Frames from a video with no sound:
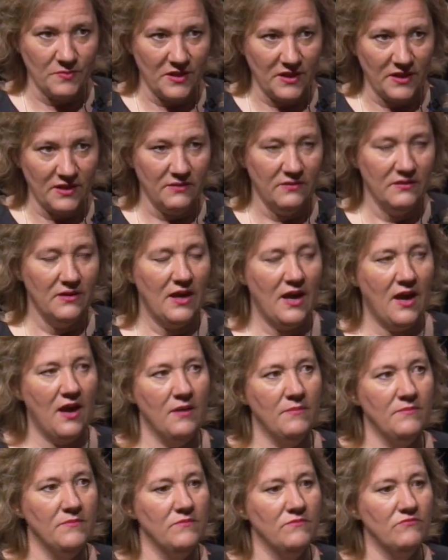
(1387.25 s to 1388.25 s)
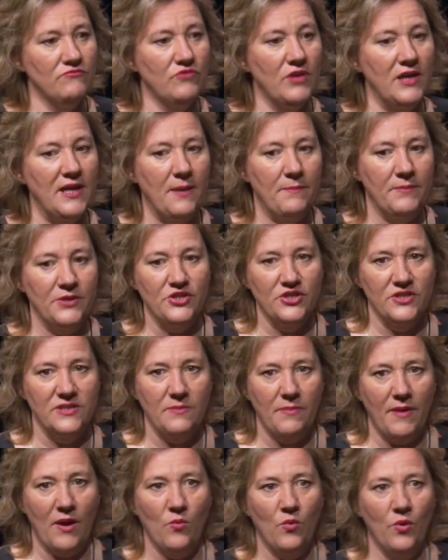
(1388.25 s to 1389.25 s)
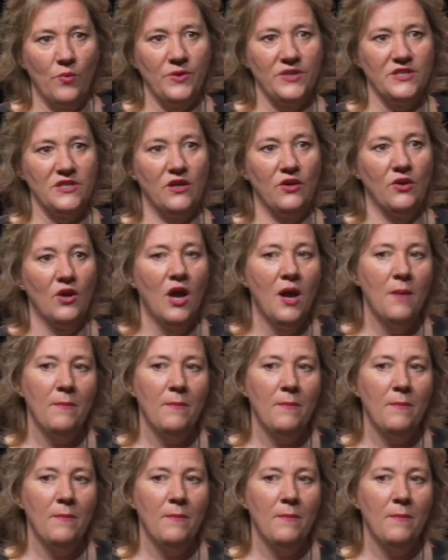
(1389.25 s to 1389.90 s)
be really ambitious about what we do.